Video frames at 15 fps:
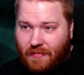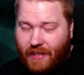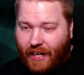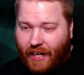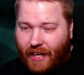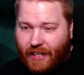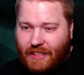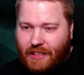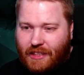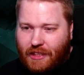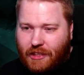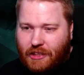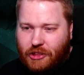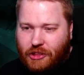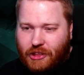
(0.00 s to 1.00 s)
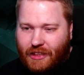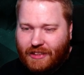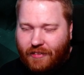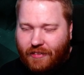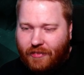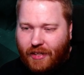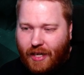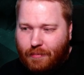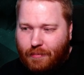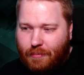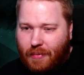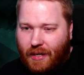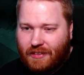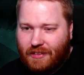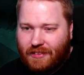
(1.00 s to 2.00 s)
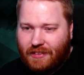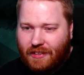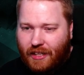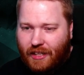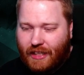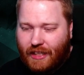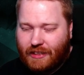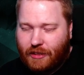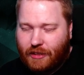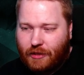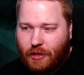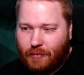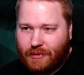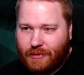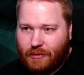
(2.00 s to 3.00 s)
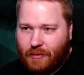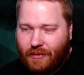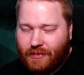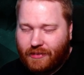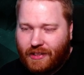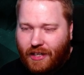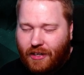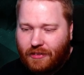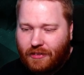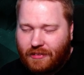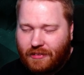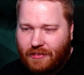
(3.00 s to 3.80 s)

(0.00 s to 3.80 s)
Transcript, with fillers: Yeah, I guess he is just giving up, but I guess he comes around now.